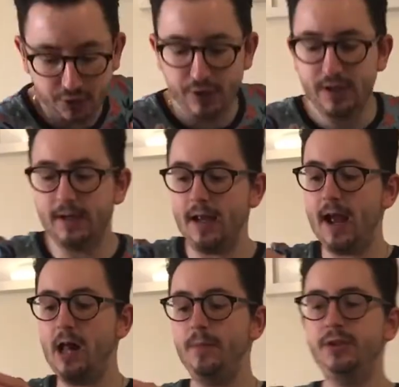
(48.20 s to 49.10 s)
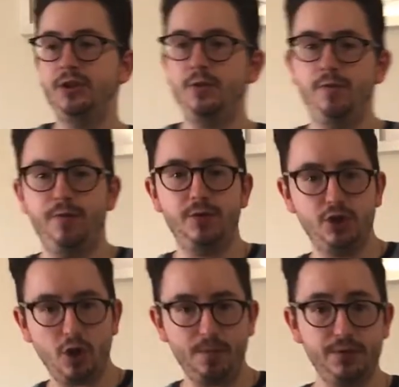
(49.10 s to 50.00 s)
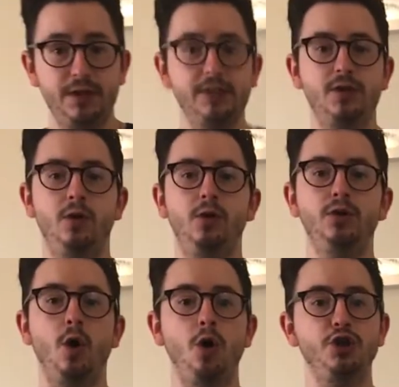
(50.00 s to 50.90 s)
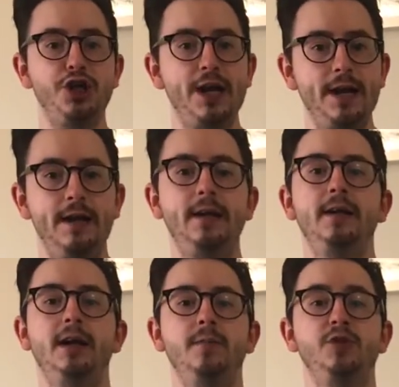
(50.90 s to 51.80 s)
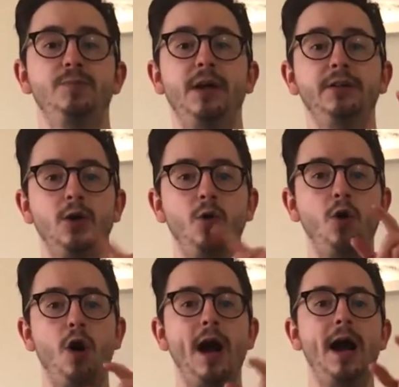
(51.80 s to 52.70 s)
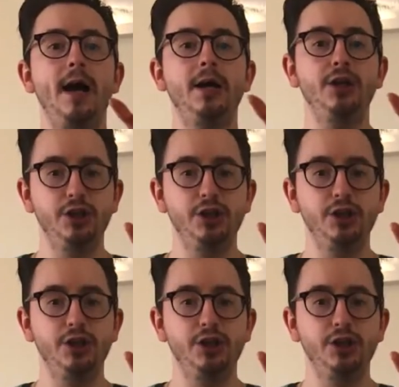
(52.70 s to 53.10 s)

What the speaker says: you can get almond syrup from the shops. It's called Orgeat, spelled O-R-G-E-A-T.